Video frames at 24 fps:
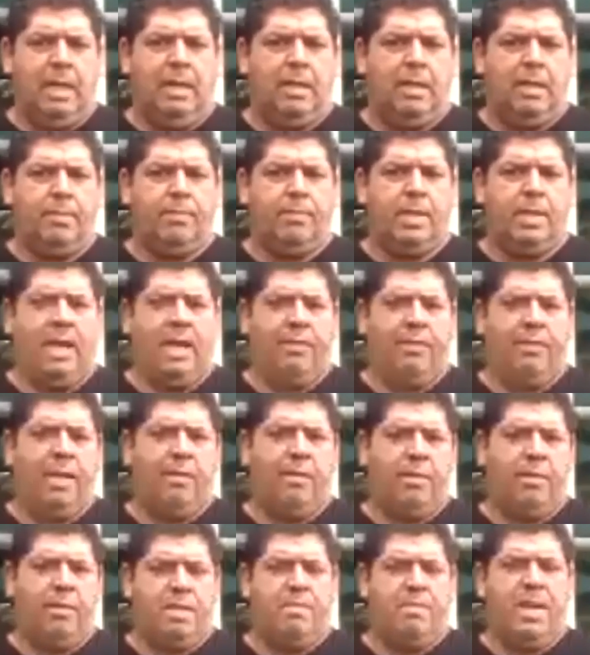They have that
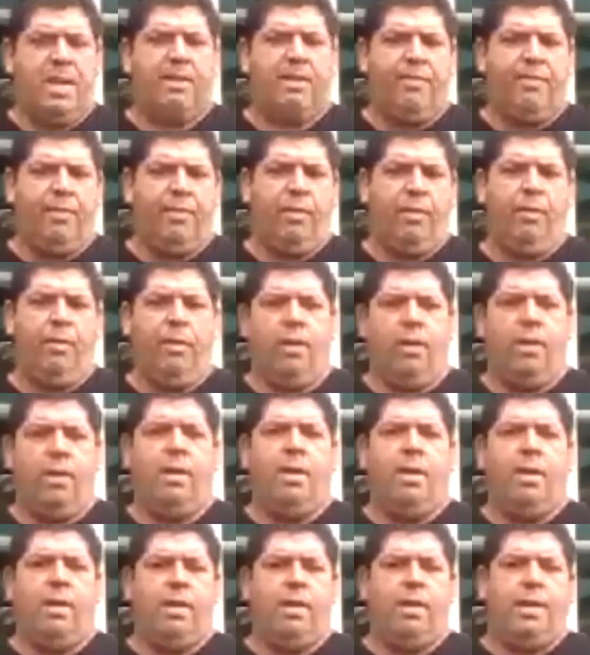respect for
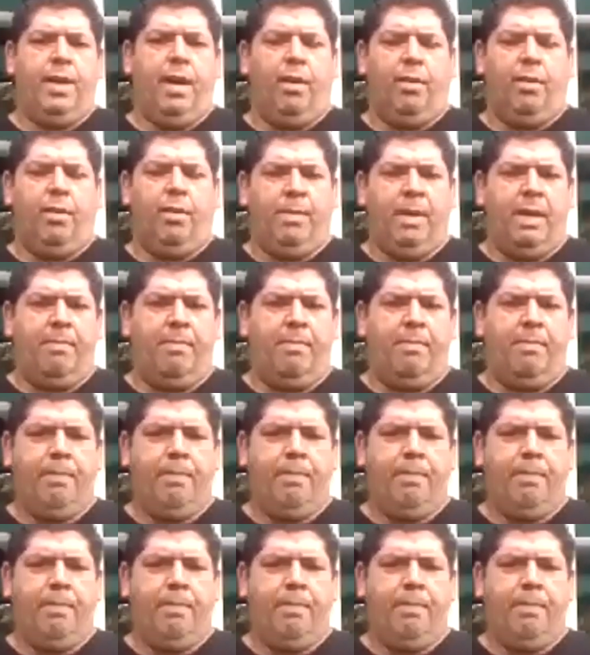the older people,